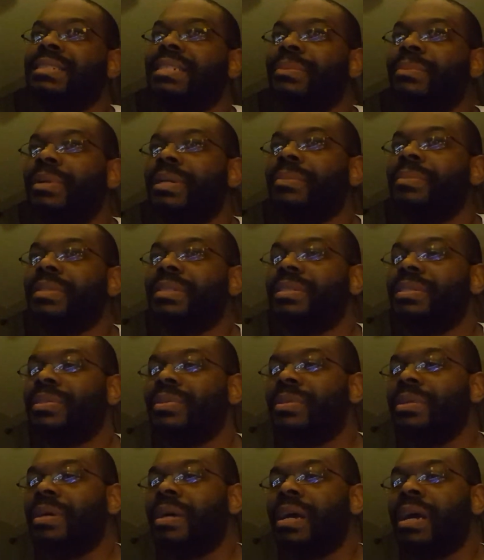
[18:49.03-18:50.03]
It made me
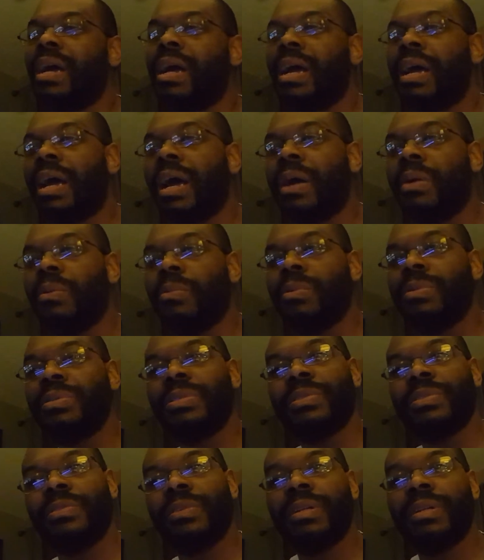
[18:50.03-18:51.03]
tear. Which
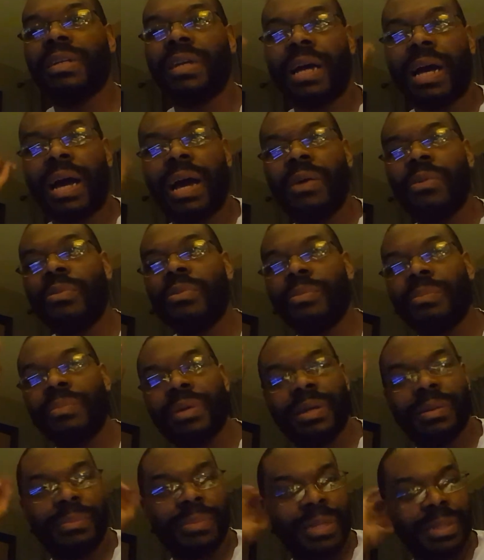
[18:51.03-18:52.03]
is funny.
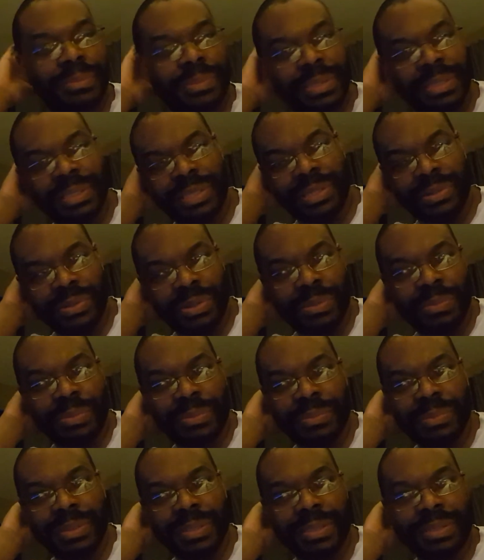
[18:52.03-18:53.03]
Aquaman made me tear up
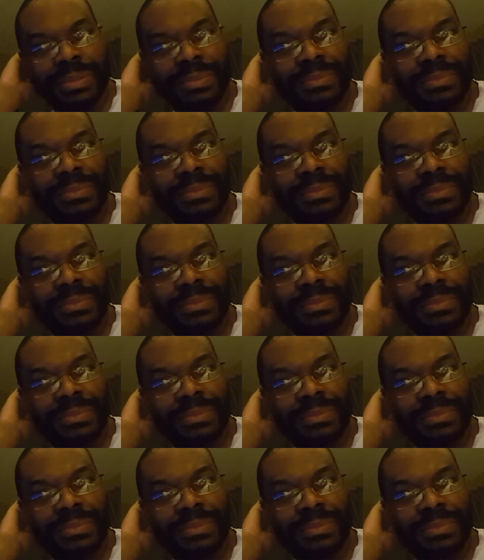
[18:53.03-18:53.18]
a bit.